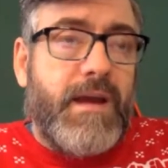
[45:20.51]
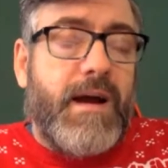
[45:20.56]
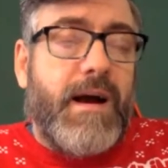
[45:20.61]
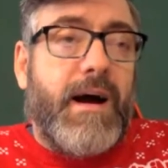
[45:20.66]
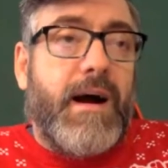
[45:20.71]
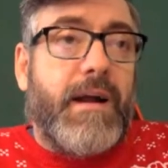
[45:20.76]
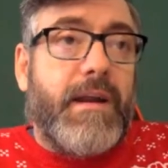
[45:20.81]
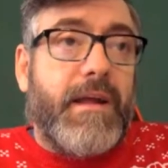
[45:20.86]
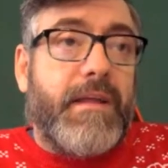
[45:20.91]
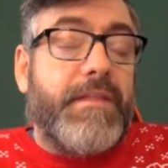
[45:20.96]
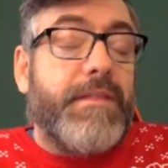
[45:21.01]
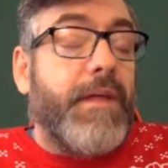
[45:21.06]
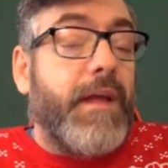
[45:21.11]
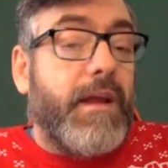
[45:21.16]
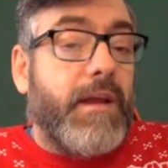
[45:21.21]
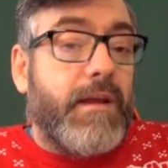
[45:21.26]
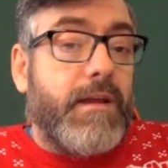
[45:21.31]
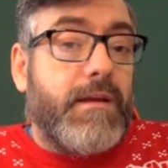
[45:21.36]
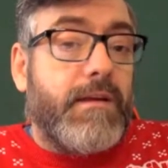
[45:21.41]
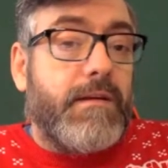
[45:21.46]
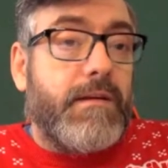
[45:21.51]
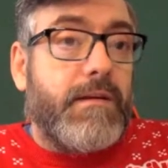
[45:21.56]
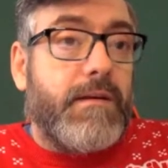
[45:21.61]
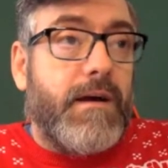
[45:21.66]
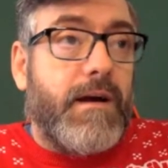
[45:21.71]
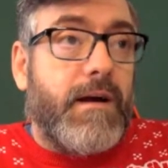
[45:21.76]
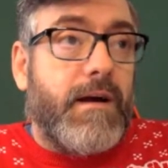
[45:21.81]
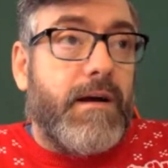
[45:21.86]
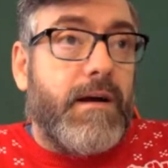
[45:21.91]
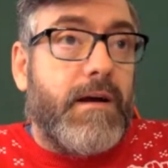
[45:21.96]
And I think
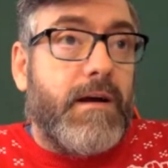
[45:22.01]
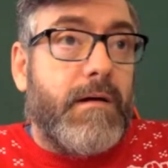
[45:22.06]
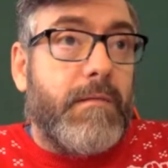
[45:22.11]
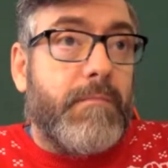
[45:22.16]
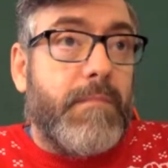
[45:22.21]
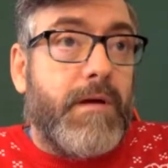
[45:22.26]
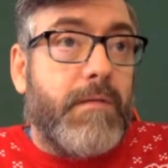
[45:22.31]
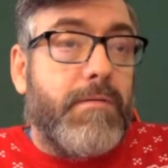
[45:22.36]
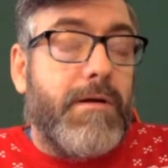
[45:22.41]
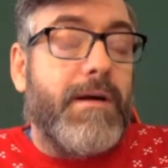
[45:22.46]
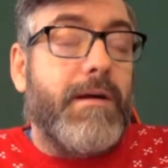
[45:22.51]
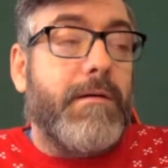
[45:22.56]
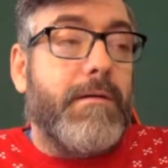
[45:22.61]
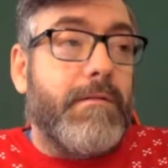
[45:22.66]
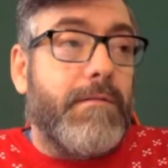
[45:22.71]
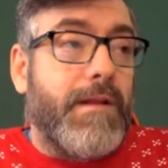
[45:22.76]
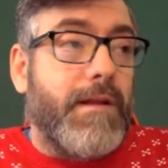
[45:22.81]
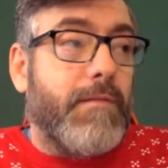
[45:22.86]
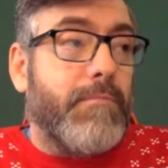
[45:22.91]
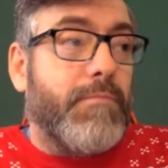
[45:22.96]
a little